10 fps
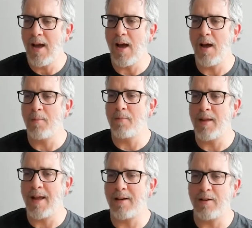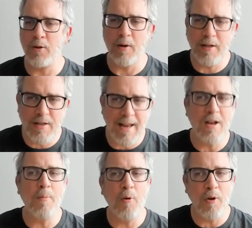then you're
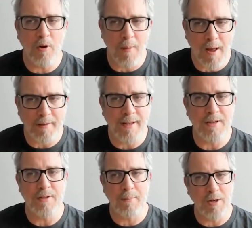extending upon the command list,